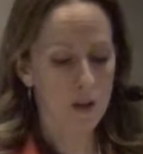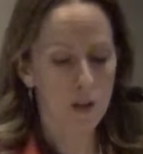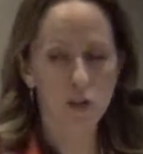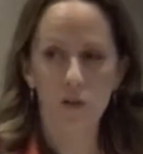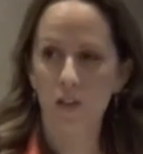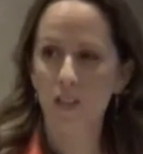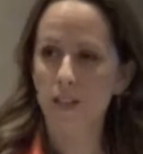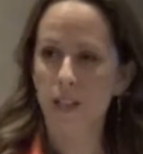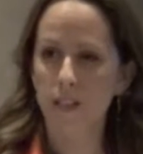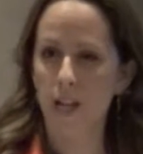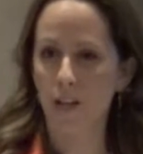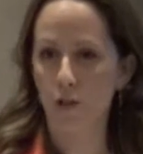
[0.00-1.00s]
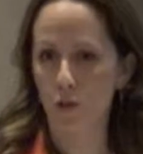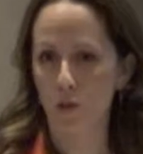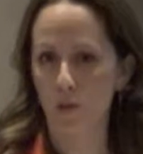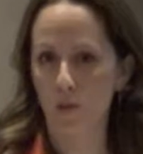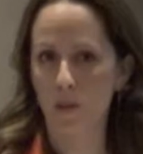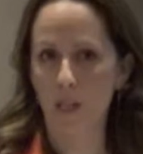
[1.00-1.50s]
So things like
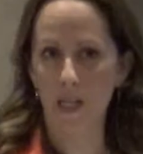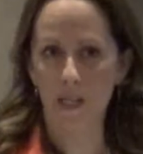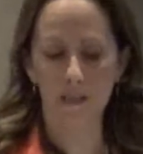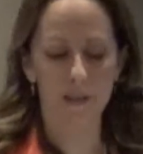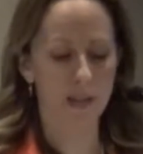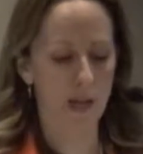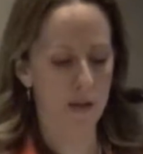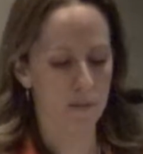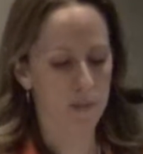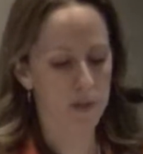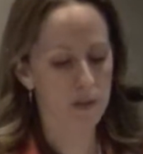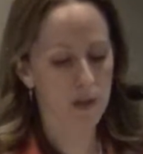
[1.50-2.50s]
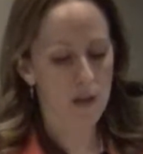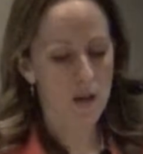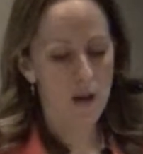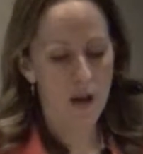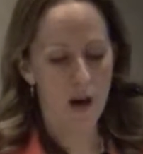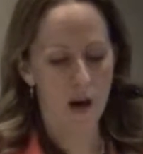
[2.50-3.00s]
tattoos, hand stamps,
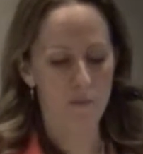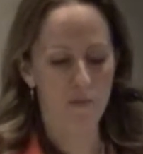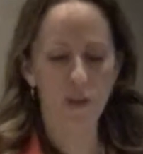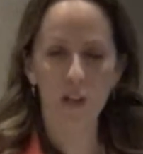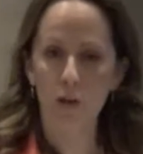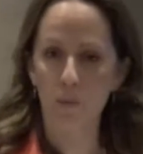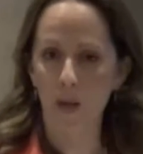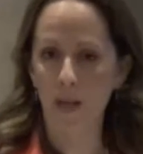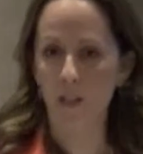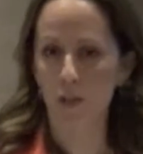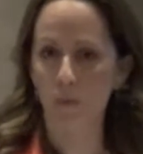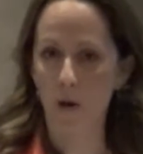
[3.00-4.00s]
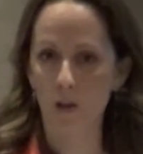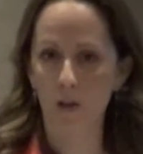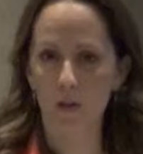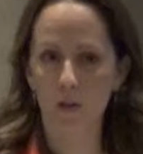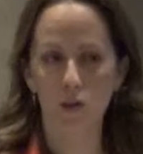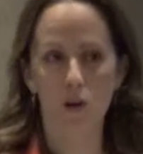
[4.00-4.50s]
finger paints,
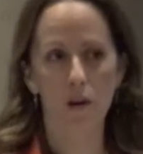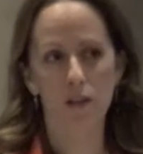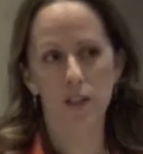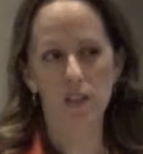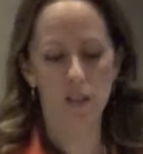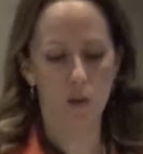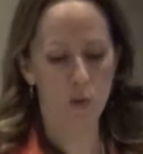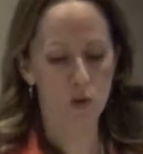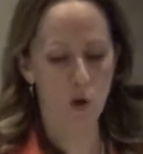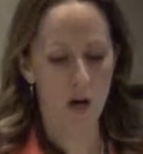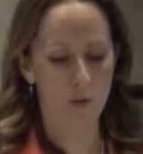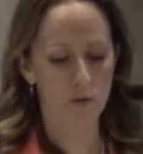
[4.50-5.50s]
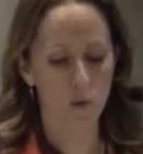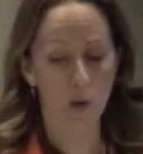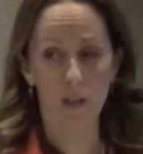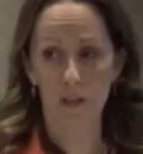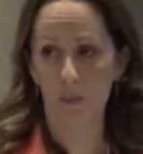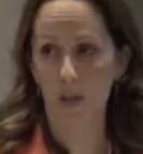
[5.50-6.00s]
markers are all things that we try to
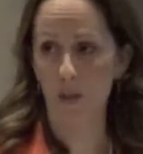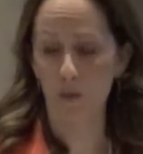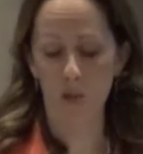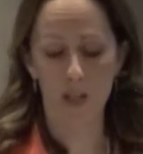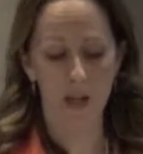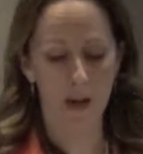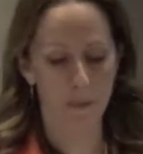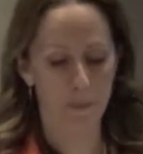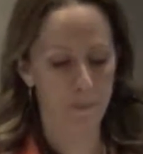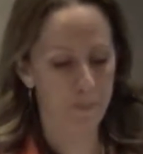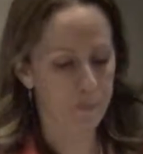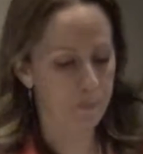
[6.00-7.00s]
avoid as best we can.